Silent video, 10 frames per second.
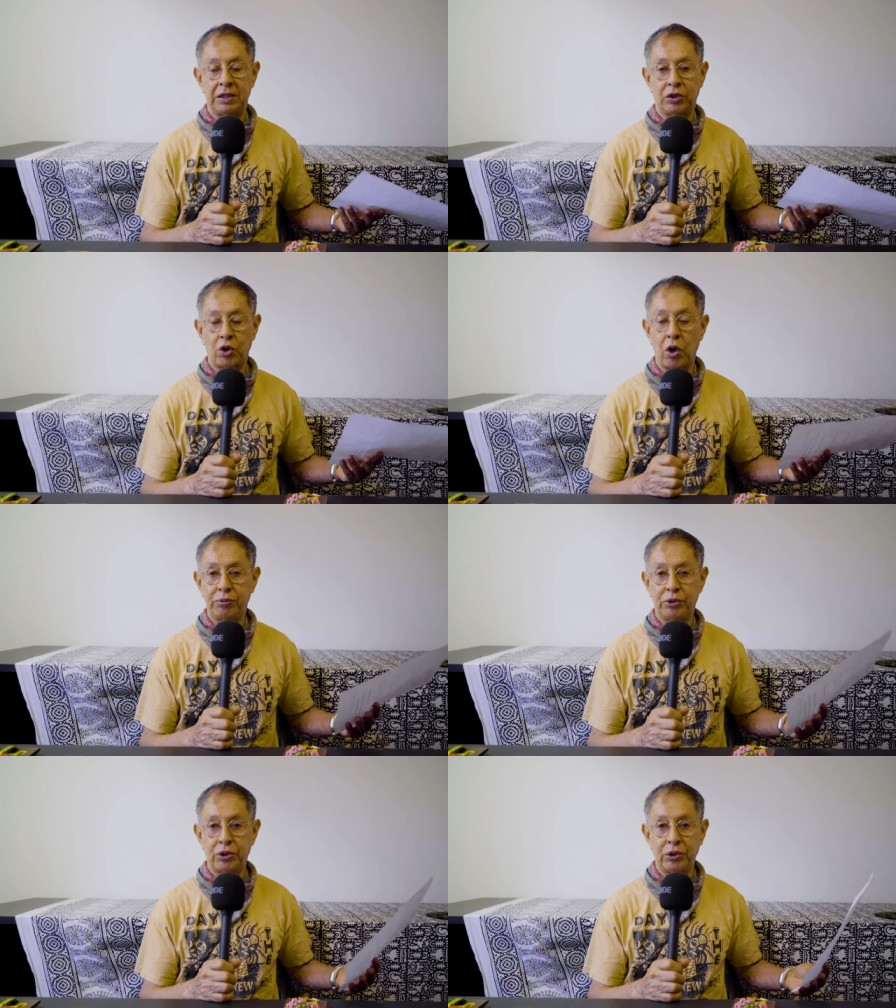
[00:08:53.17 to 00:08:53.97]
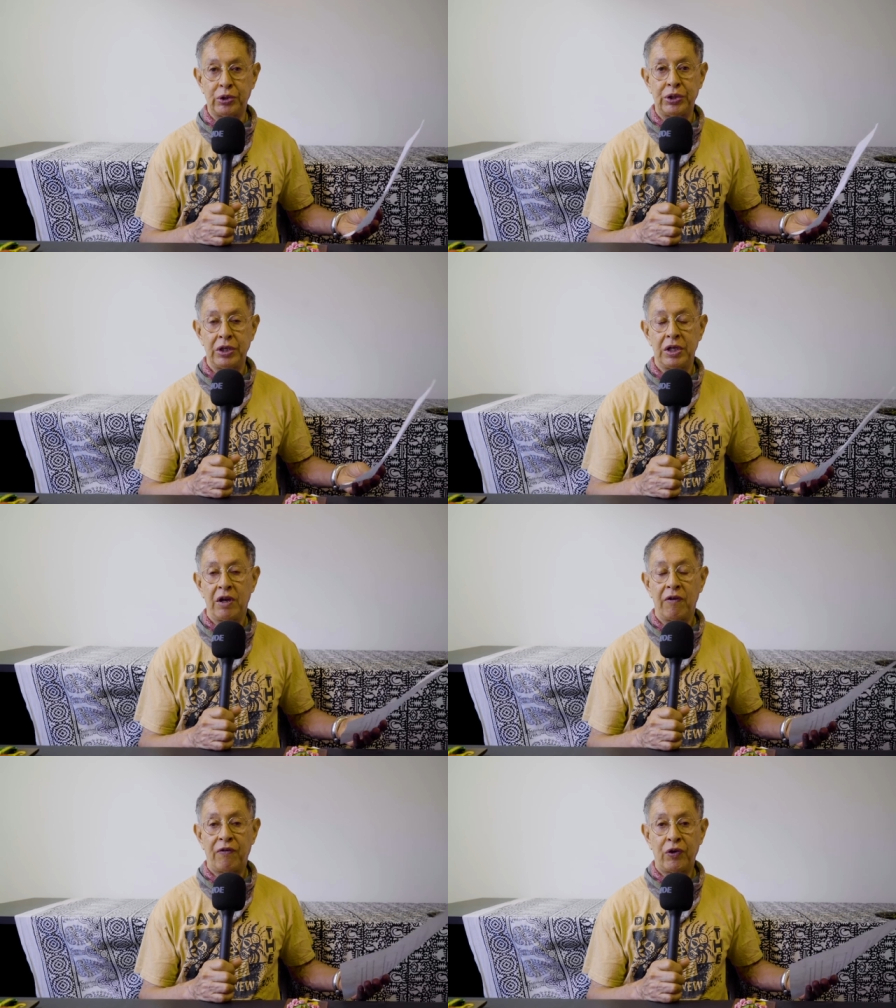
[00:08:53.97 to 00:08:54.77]
sculpture,
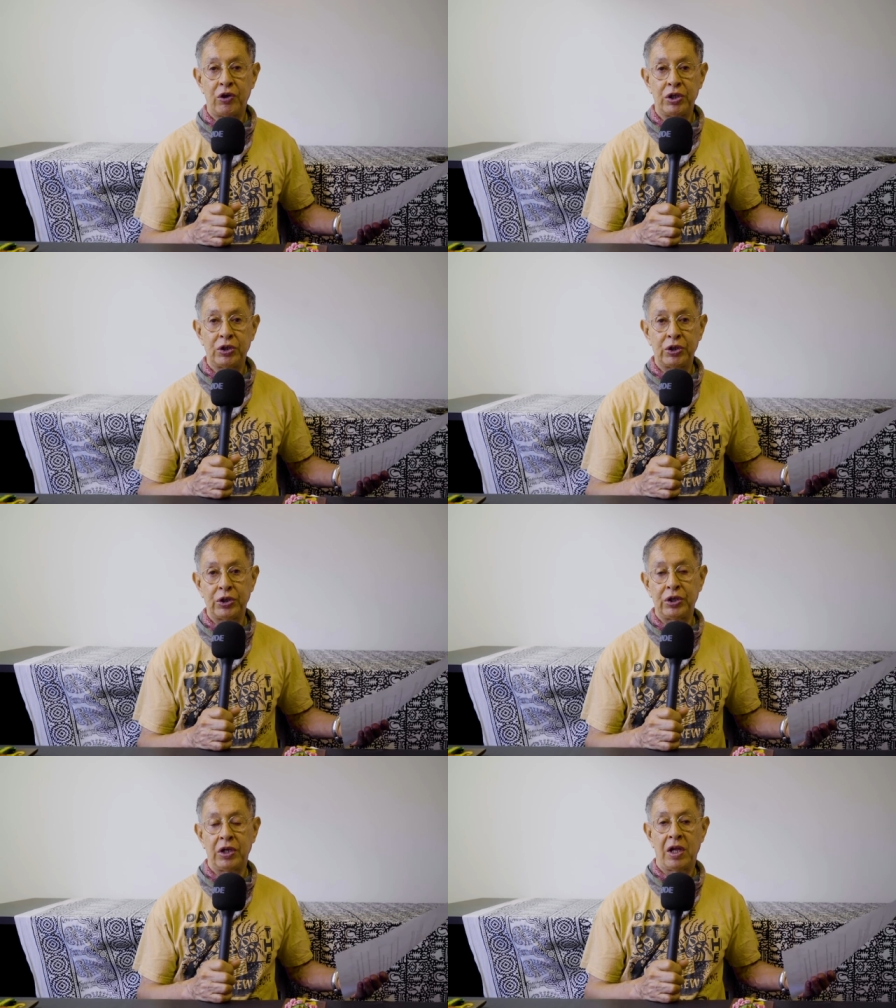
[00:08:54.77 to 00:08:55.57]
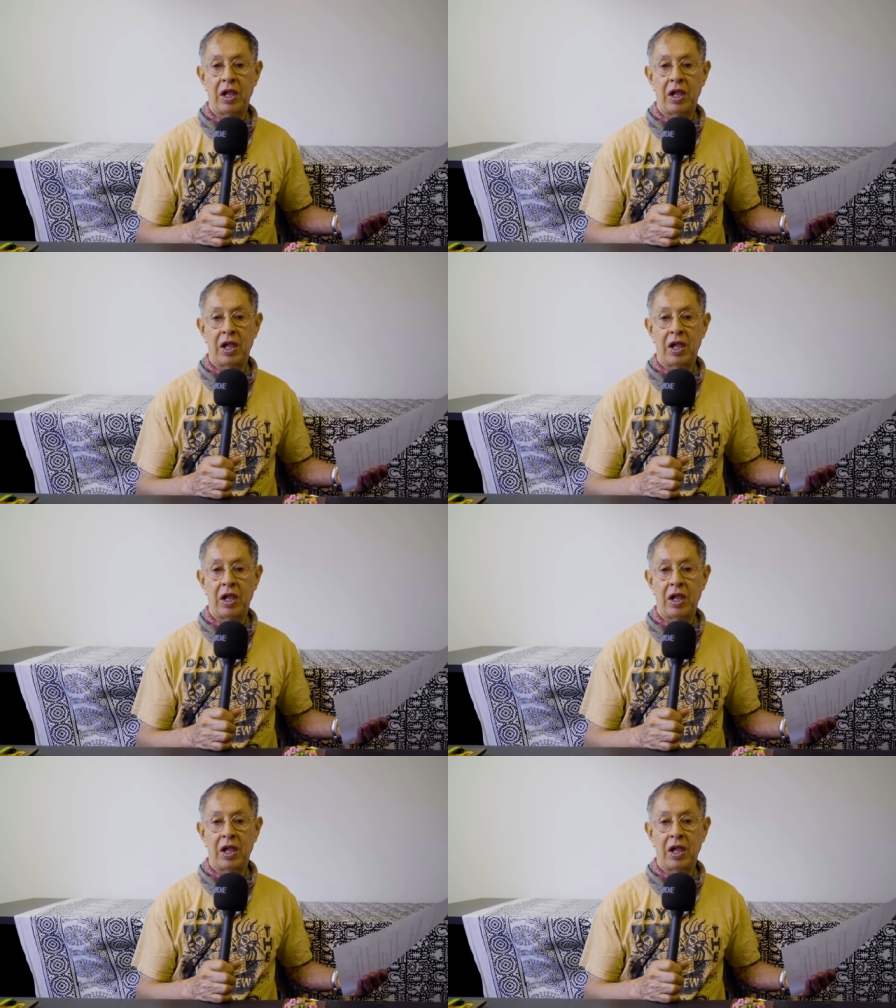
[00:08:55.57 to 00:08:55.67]
furniture,